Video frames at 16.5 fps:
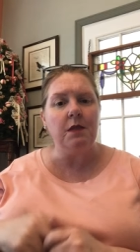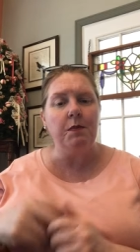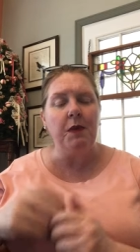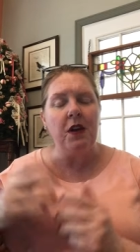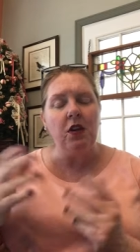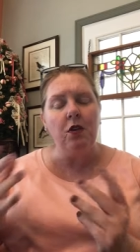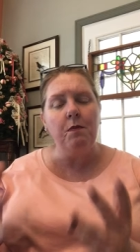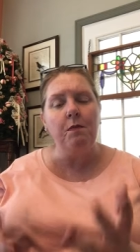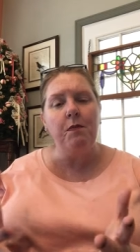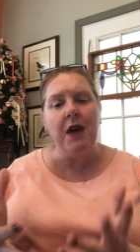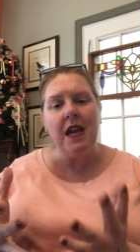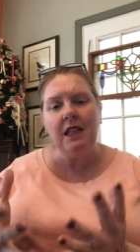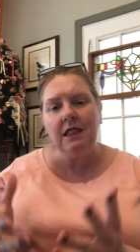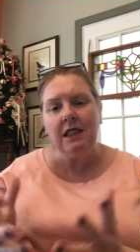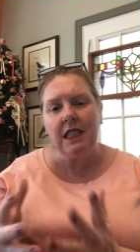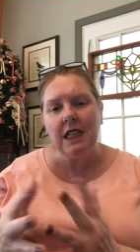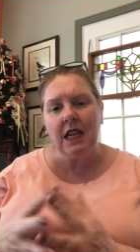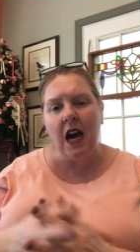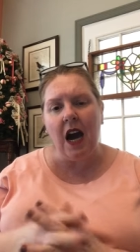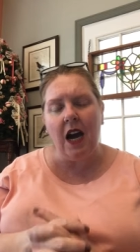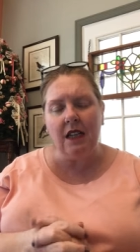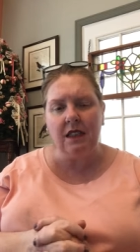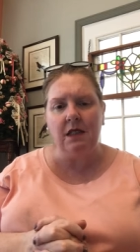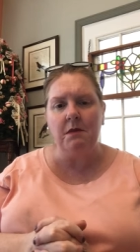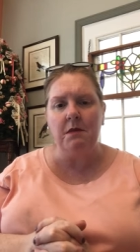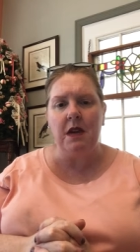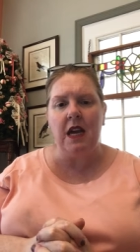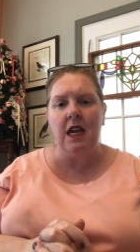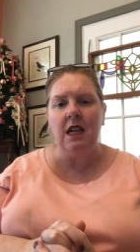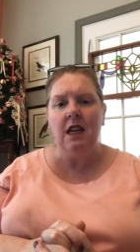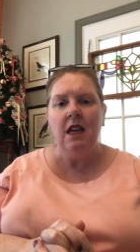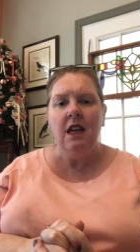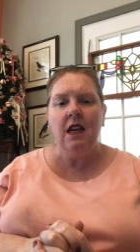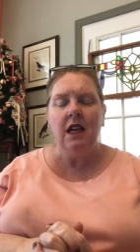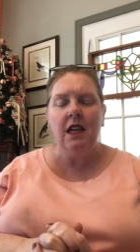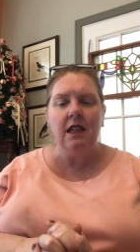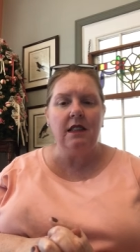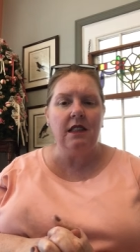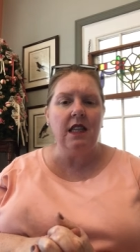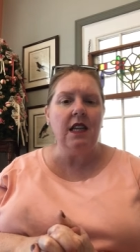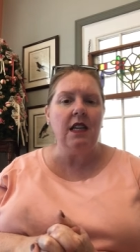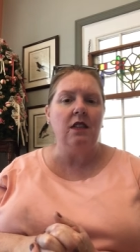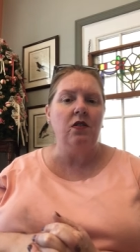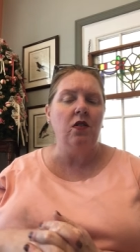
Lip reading: But your basic consommé is this.